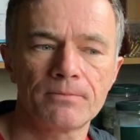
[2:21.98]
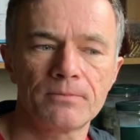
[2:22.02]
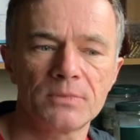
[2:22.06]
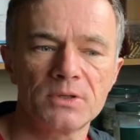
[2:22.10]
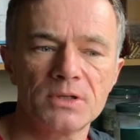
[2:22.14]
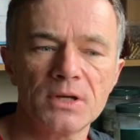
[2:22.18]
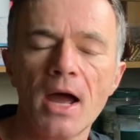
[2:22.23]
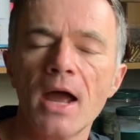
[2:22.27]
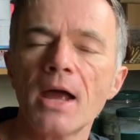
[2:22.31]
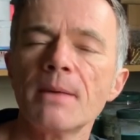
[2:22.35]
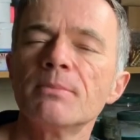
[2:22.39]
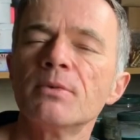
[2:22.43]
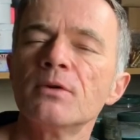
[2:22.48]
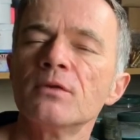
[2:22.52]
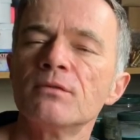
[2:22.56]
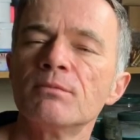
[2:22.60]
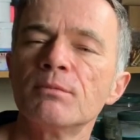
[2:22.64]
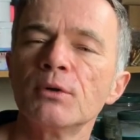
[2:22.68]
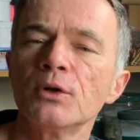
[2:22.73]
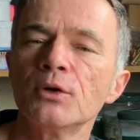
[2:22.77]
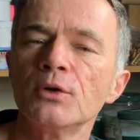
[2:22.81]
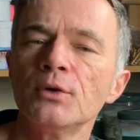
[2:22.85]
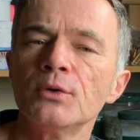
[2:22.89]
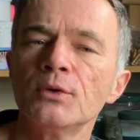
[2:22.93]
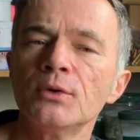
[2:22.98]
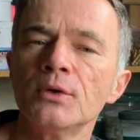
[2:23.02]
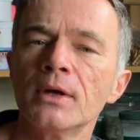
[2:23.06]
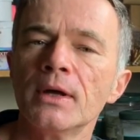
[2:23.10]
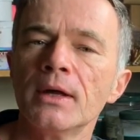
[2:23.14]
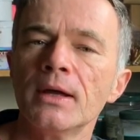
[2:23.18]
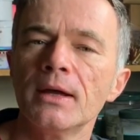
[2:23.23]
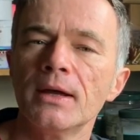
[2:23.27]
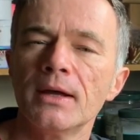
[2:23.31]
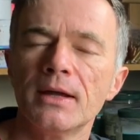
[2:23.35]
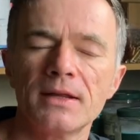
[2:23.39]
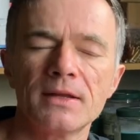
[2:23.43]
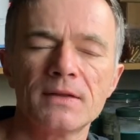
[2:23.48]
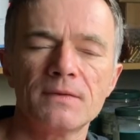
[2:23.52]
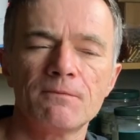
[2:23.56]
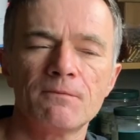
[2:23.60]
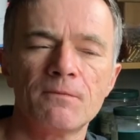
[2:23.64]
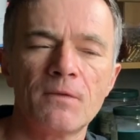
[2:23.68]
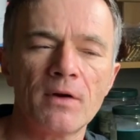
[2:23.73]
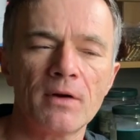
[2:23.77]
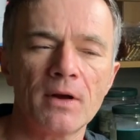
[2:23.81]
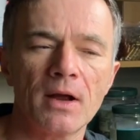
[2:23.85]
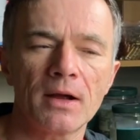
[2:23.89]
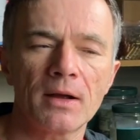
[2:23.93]
type of blue,
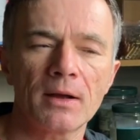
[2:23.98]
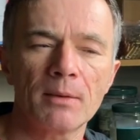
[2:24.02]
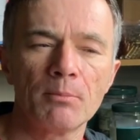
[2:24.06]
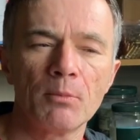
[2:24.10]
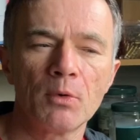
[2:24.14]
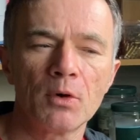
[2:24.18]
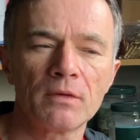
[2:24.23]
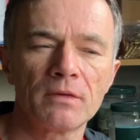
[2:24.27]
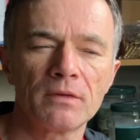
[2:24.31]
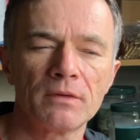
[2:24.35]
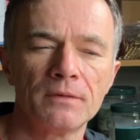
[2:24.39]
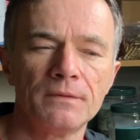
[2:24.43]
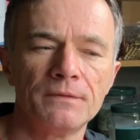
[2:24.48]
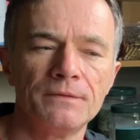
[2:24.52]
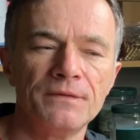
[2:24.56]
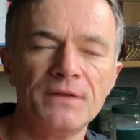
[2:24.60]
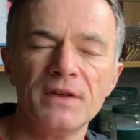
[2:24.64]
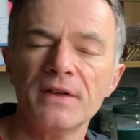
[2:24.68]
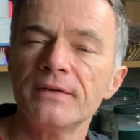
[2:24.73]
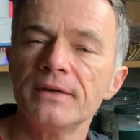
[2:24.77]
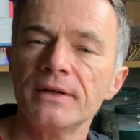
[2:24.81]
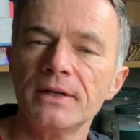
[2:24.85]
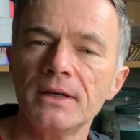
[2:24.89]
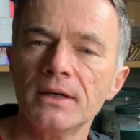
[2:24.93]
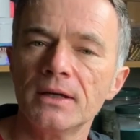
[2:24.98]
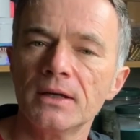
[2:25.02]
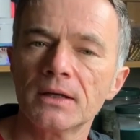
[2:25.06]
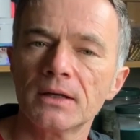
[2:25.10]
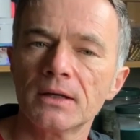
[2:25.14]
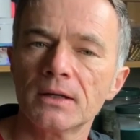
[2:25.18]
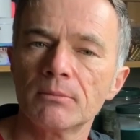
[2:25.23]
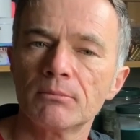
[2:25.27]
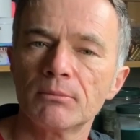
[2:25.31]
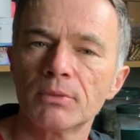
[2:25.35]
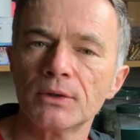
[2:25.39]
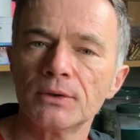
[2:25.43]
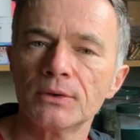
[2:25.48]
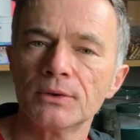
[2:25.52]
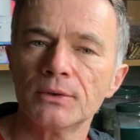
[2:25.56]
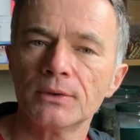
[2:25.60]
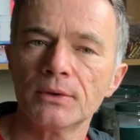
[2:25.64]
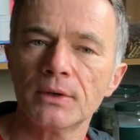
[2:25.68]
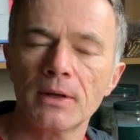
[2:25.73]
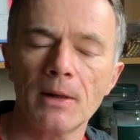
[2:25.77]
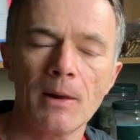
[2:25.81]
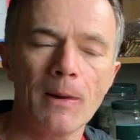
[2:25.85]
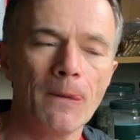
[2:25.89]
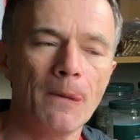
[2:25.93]
more of a vivid
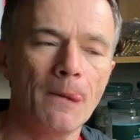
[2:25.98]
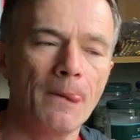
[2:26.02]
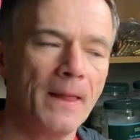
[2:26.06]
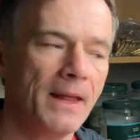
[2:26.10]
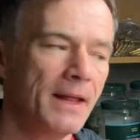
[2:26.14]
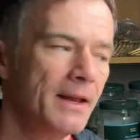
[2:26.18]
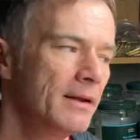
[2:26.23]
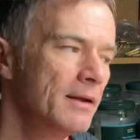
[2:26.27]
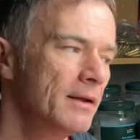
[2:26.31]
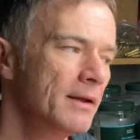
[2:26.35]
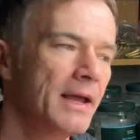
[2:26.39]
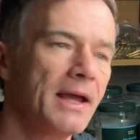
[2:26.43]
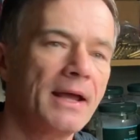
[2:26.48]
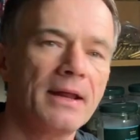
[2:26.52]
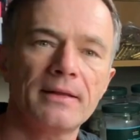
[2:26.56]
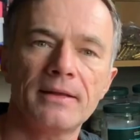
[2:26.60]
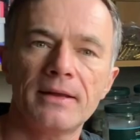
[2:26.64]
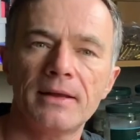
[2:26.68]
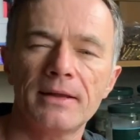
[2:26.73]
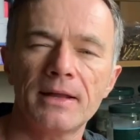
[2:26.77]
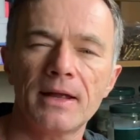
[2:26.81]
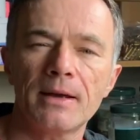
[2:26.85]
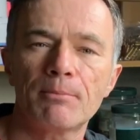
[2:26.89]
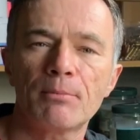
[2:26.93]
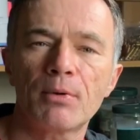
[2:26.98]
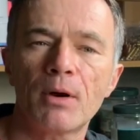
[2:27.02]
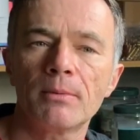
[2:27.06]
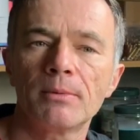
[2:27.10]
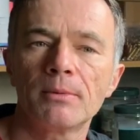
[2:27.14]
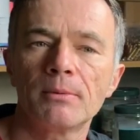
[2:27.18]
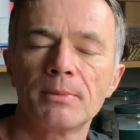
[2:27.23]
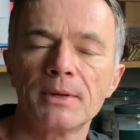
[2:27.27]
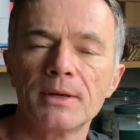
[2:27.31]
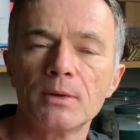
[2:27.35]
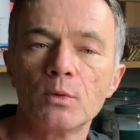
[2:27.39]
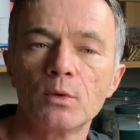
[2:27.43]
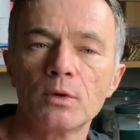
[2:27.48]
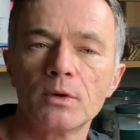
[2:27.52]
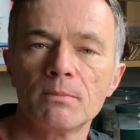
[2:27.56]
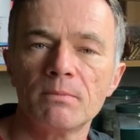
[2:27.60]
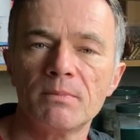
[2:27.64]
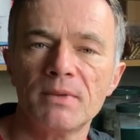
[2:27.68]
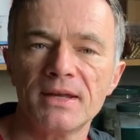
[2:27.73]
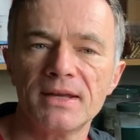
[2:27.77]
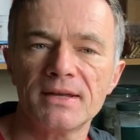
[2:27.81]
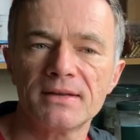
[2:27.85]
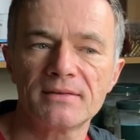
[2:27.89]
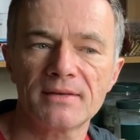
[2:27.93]
blue. And again, then that probably wouldn't
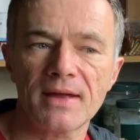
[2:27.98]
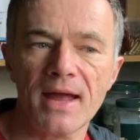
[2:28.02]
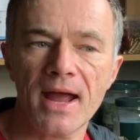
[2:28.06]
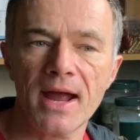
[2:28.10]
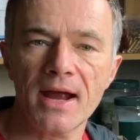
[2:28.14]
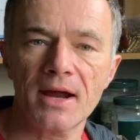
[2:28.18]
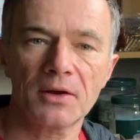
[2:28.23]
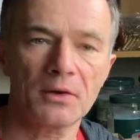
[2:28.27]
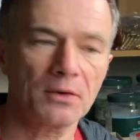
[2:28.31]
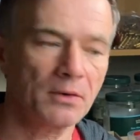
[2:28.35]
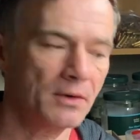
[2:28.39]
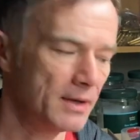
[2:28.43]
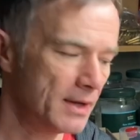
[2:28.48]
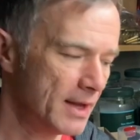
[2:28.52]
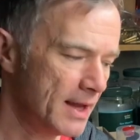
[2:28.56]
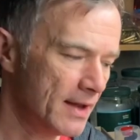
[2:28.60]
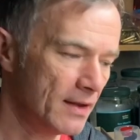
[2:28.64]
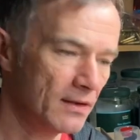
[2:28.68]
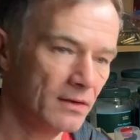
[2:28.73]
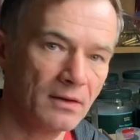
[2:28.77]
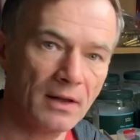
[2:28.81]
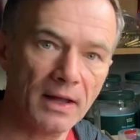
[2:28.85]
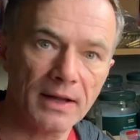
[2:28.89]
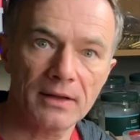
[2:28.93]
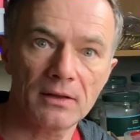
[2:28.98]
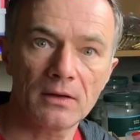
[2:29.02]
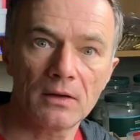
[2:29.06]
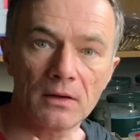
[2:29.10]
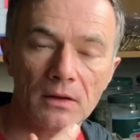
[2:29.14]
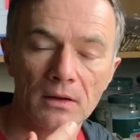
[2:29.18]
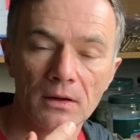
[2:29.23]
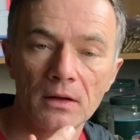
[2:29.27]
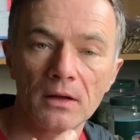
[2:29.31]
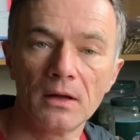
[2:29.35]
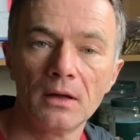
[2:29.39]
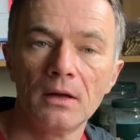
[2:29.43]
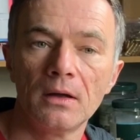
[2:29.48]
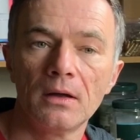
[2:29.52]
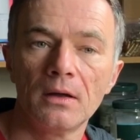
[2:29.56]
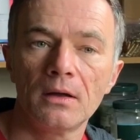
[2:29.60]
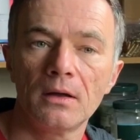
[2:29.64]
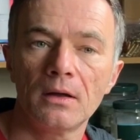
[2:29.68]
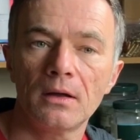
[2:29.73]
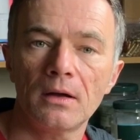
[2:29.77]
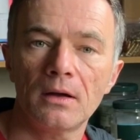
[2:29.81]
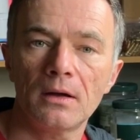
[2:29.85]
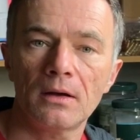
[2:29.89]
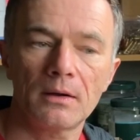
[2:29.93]
be as accurate as like the
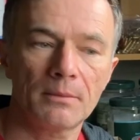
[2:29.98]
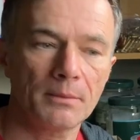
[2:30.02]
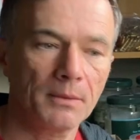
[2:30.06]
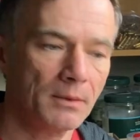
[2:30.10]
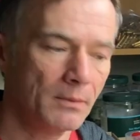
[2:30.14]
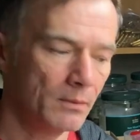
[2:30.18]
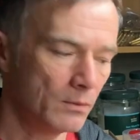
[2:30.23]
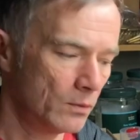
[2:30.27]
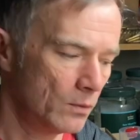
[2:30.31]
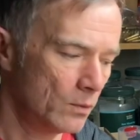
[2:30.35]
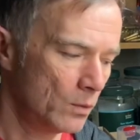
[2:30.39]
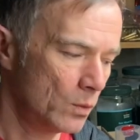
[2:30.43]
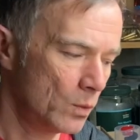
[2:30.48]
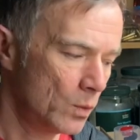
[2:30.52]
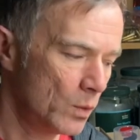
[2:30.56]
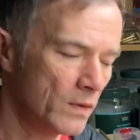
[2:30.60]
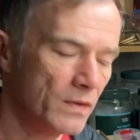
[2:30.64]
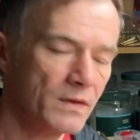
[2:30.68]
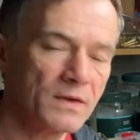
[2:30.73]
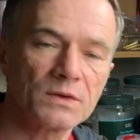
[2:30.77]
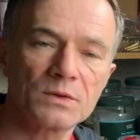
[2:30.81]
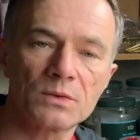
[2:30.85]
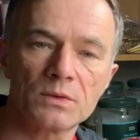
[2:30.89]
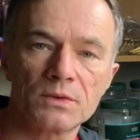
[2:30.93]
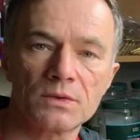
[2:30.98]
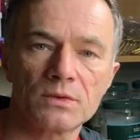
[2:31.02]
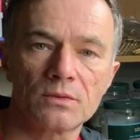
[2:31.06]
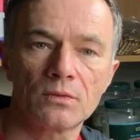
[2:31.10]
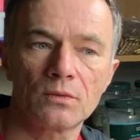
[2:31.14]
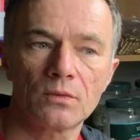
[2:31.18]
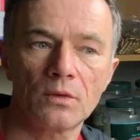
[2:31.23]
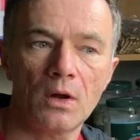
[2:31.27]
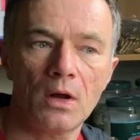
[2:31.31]
when this was,